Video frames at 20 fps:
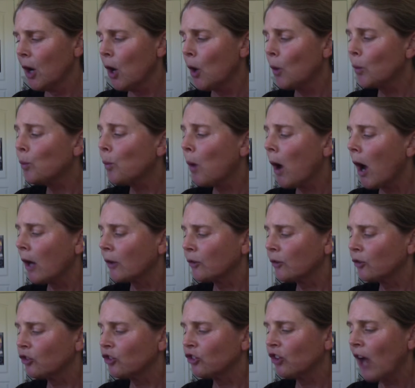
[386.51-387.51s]
Rocks
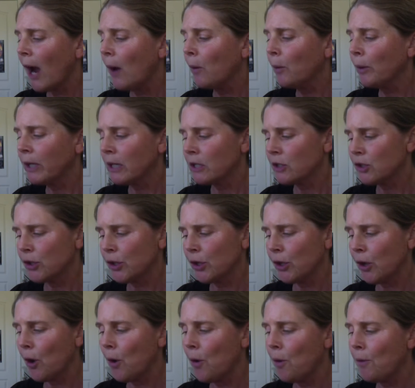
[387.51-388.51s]
showered into the
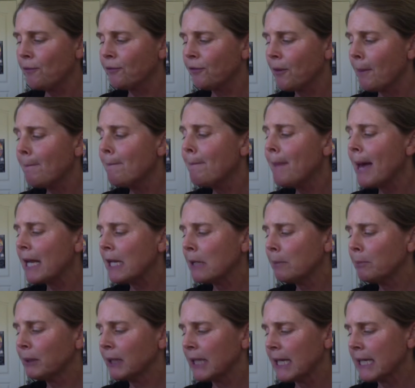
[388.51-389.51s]
cove from many
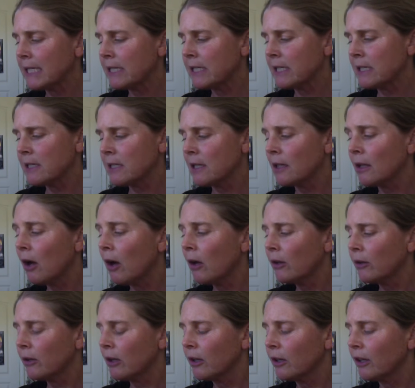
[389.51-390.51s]
places along
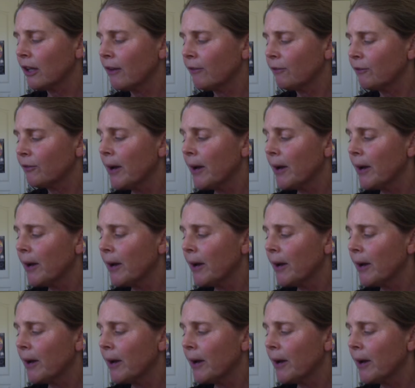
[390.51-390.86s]
the cliff,